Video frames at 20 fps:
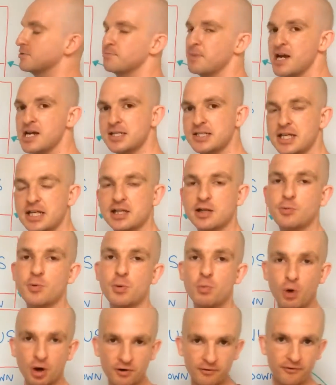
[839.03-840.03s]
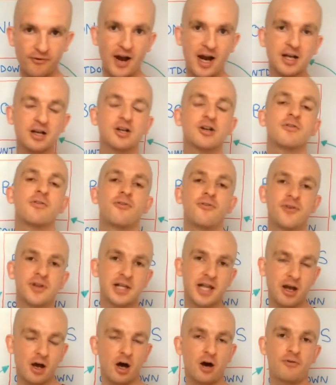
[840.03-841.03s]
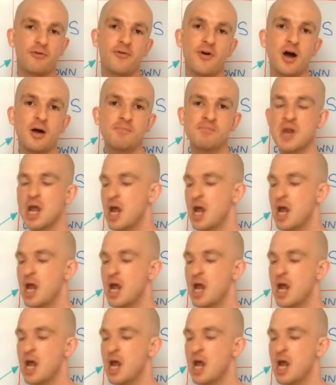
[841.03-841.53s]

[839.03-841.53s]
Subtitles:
basically, we want to find an affiliate offer